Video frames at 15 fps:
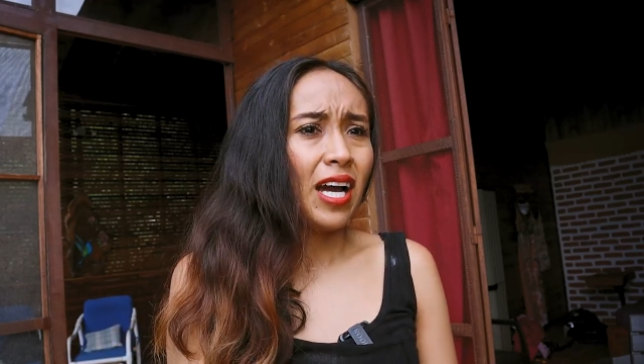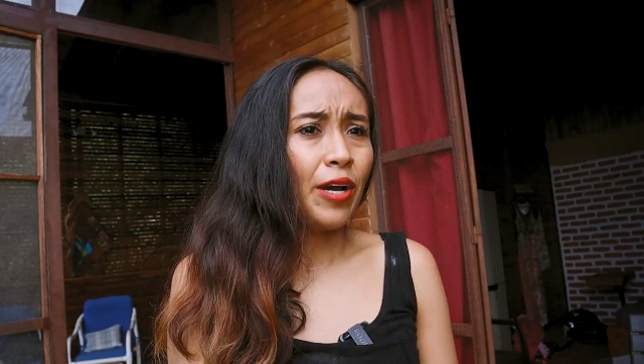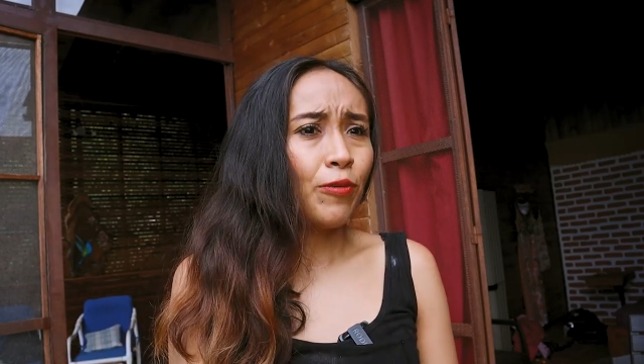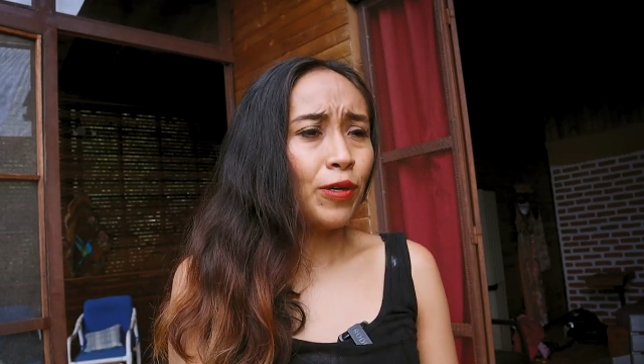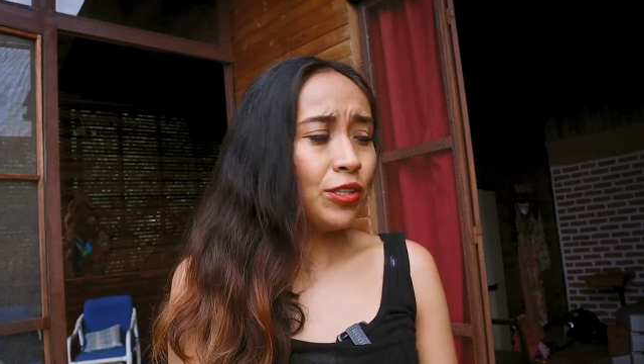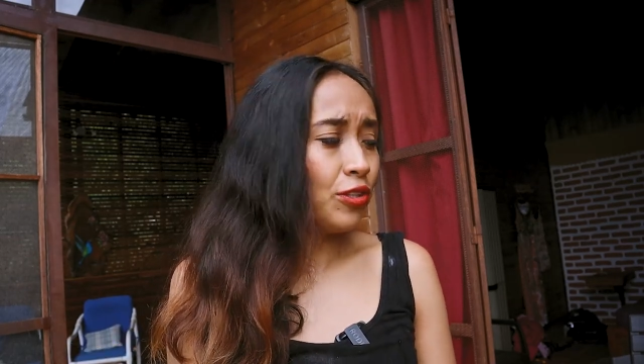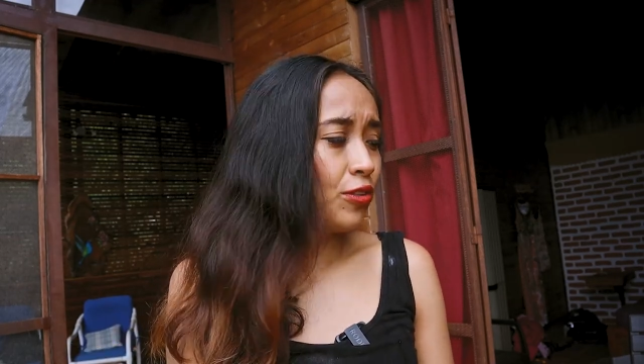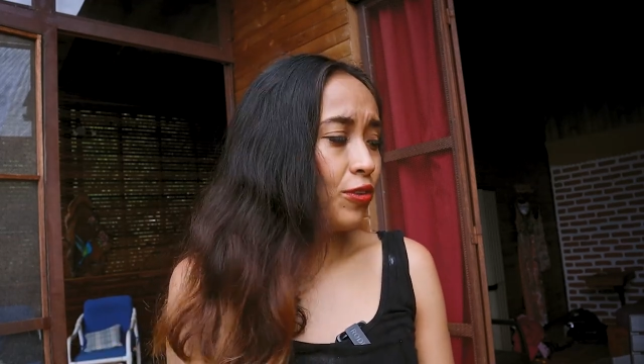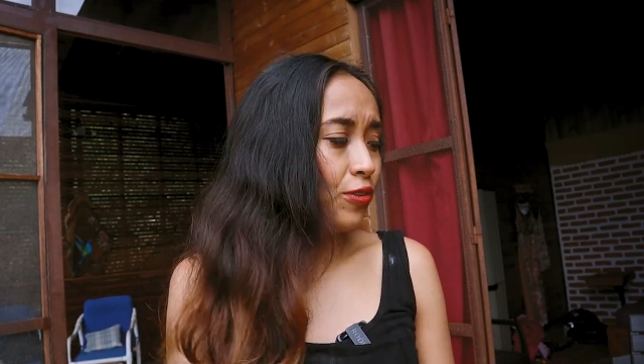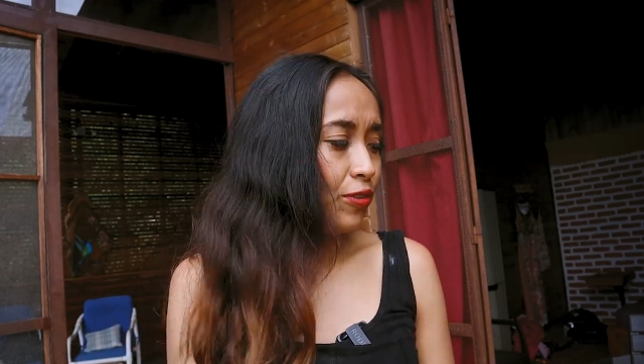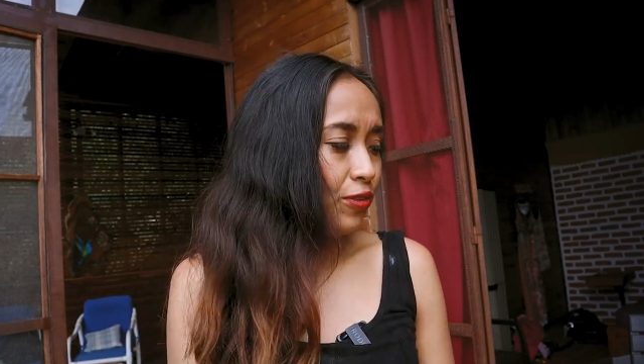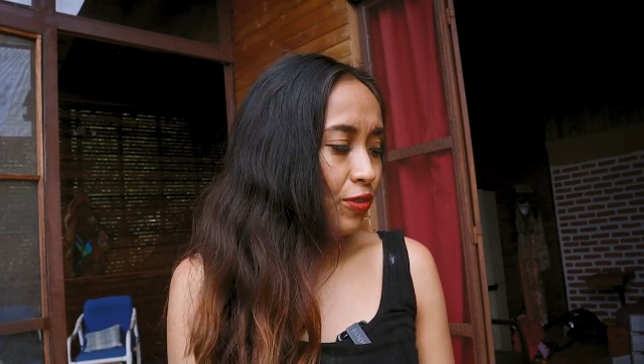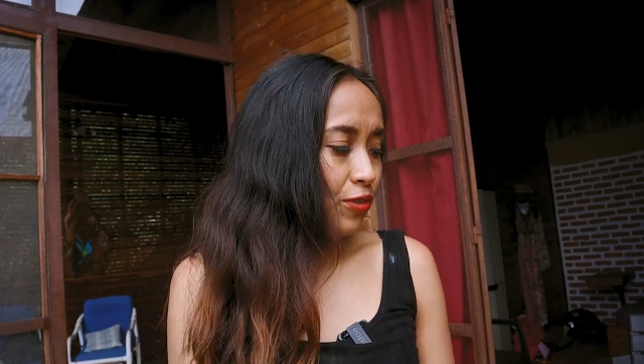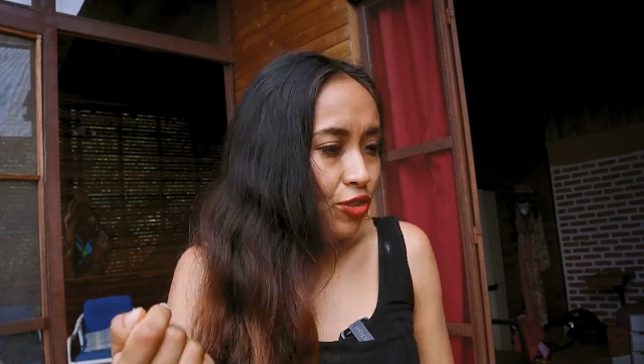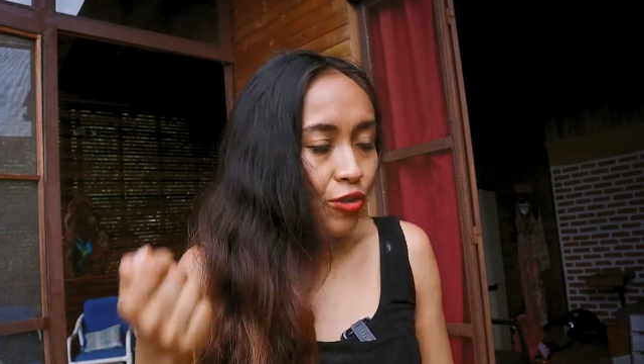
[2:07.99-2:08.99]
I want
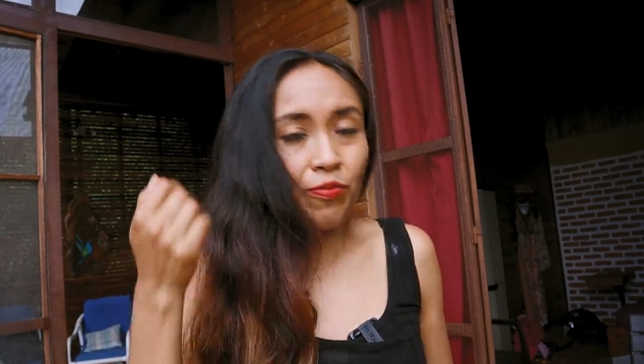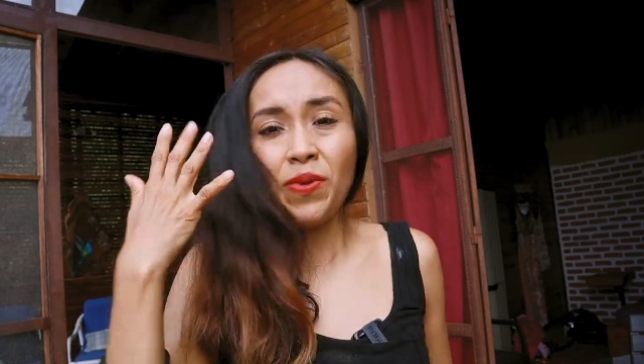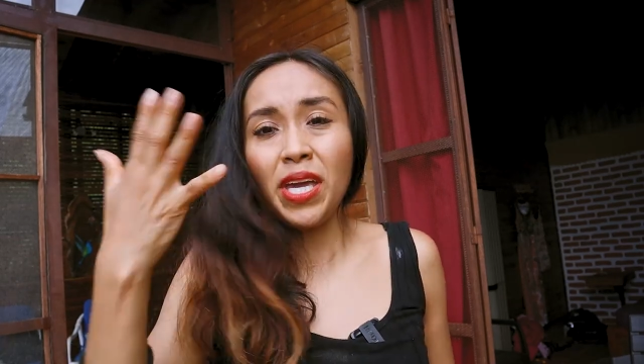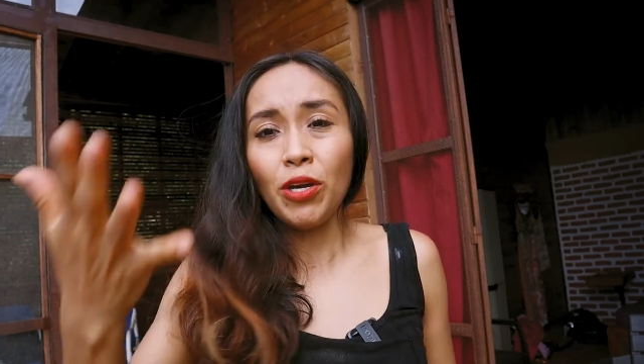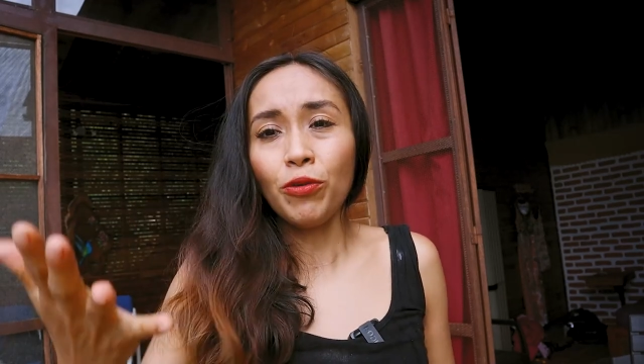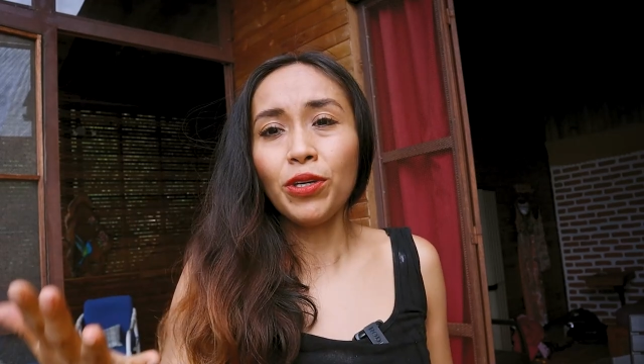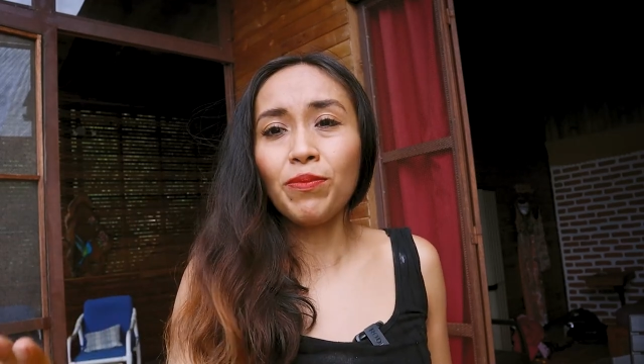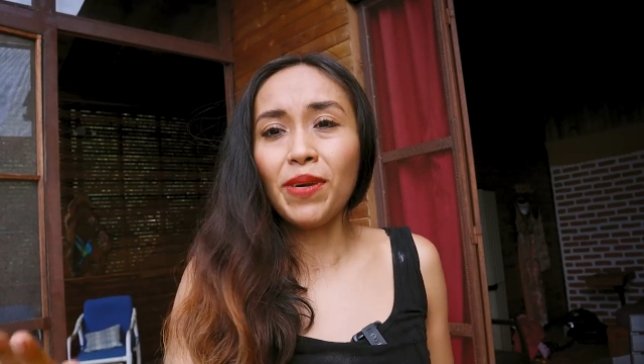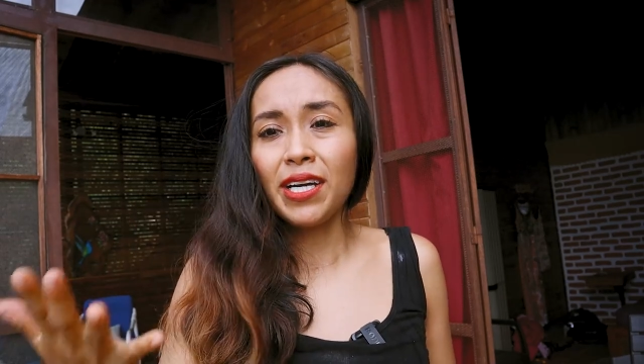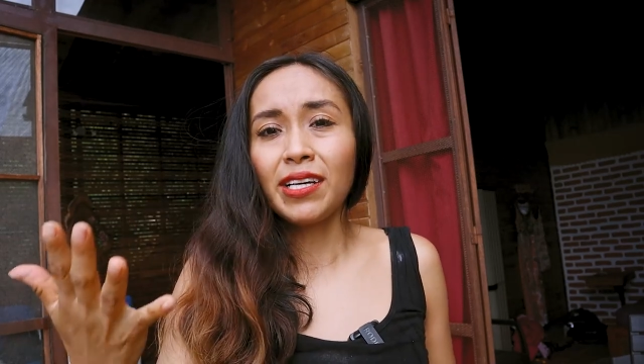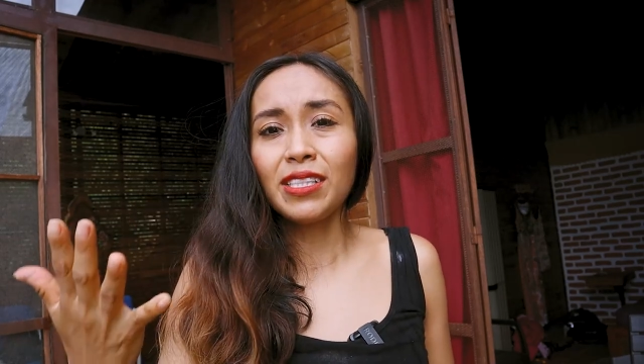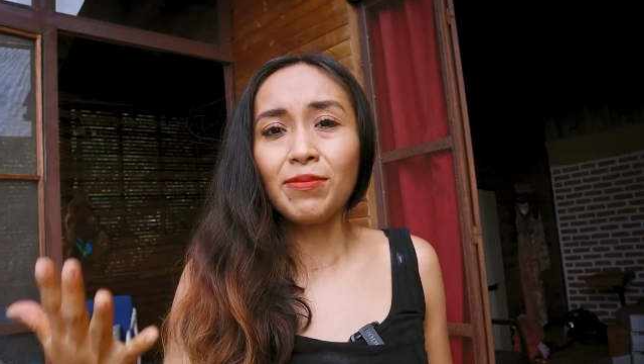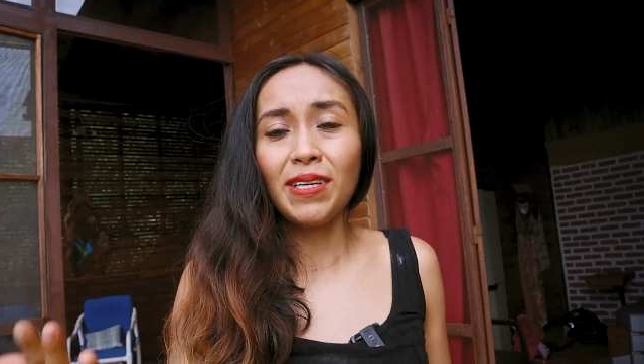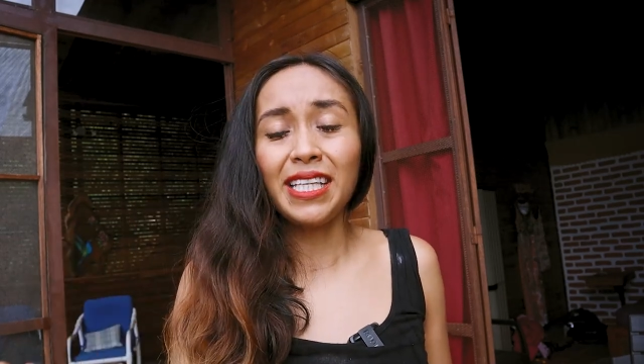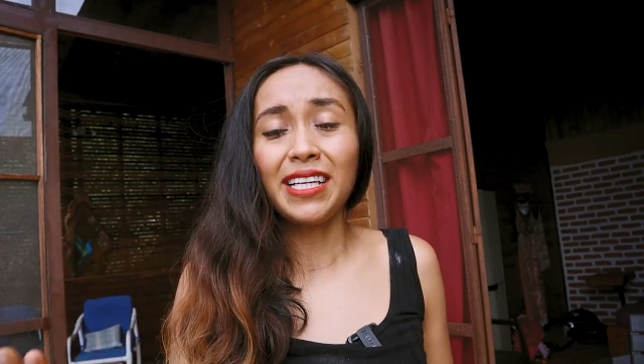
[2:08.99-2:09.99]
to be with my
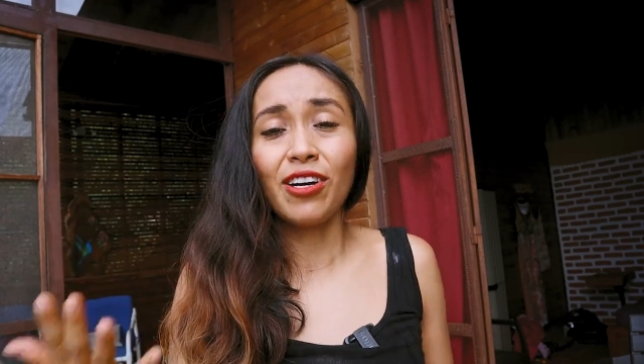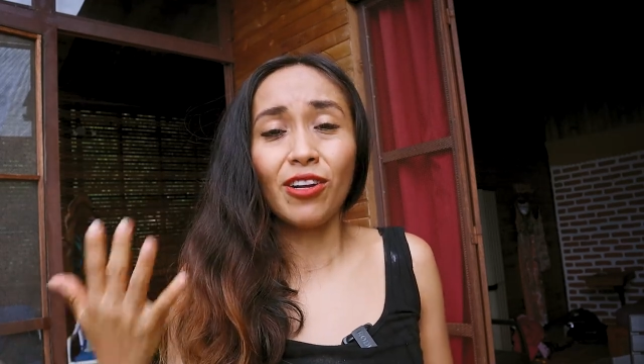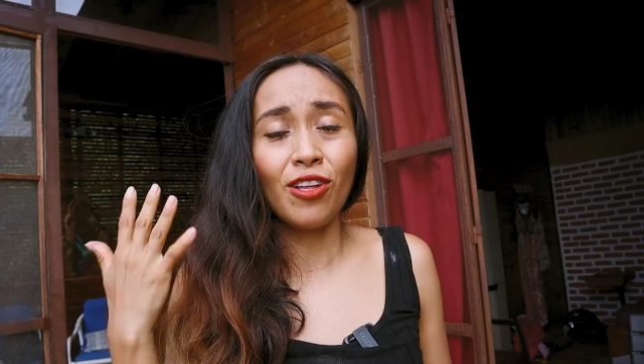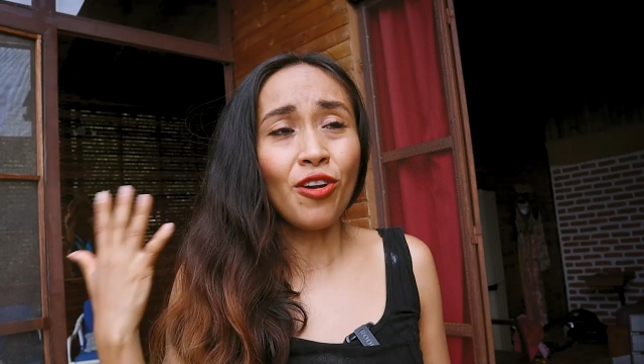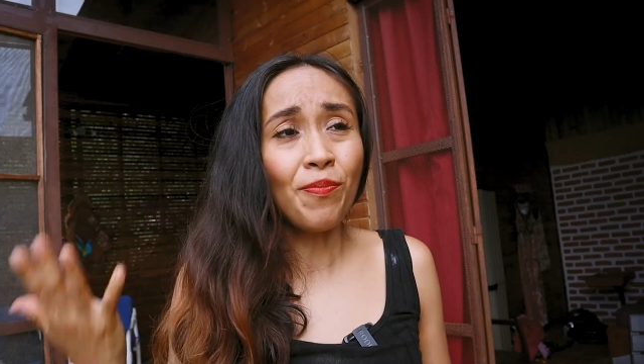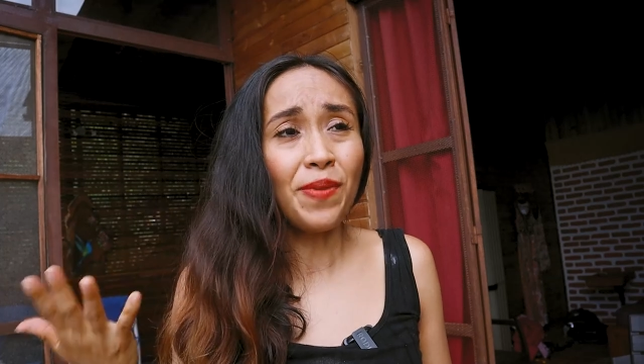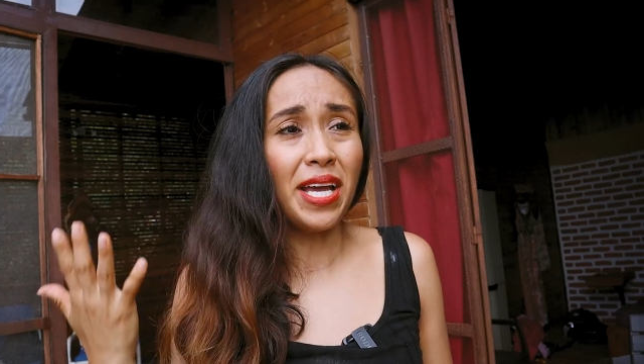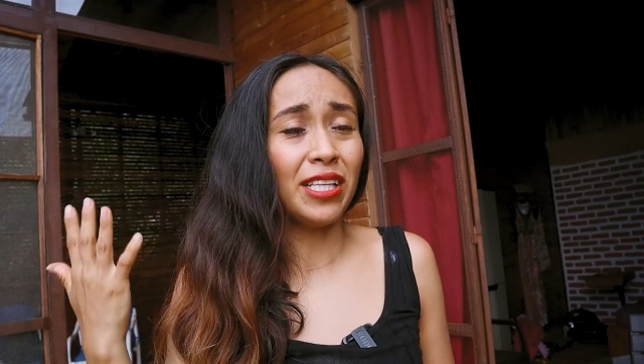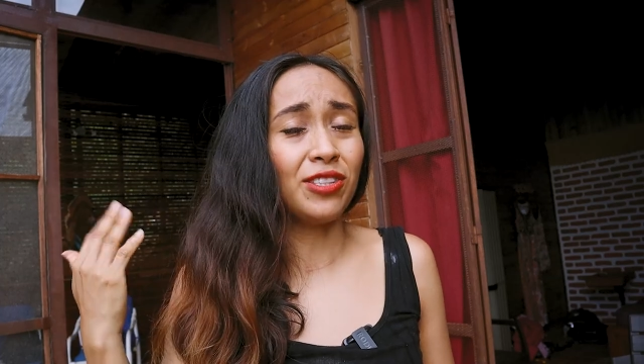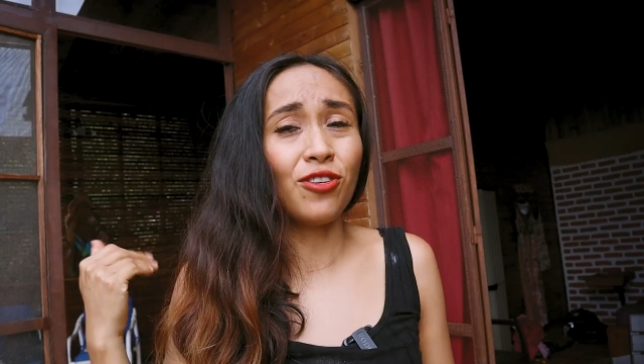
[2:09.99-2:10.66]
husband in Colombia.